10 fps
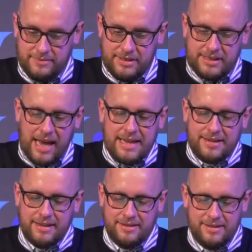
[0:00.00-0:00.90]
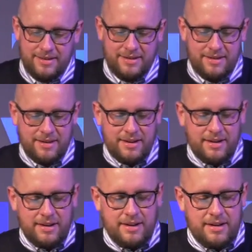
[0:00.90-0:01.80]
Satan
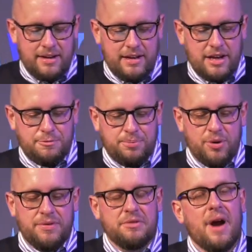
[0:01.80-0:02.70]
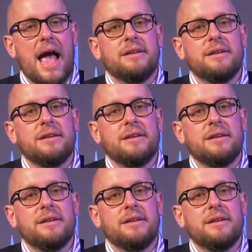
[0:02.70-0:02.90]
gets proven right.